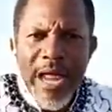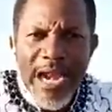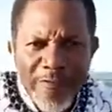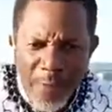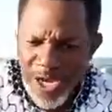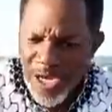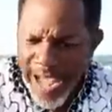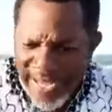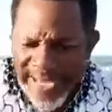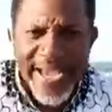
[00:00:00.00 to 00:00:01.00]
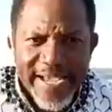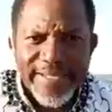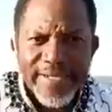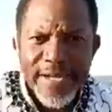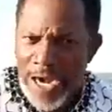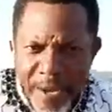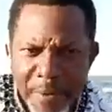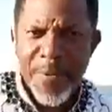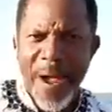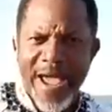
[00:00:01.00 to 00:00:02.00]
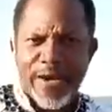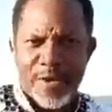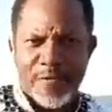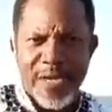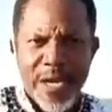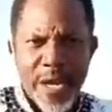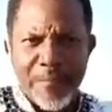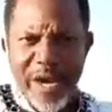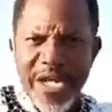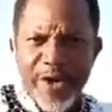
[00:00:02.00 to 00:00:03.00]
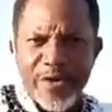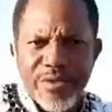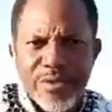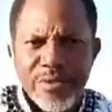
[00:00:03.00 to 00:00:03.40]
Nana boy they had in hair. Nana me bring my hair, come on. Bring it on.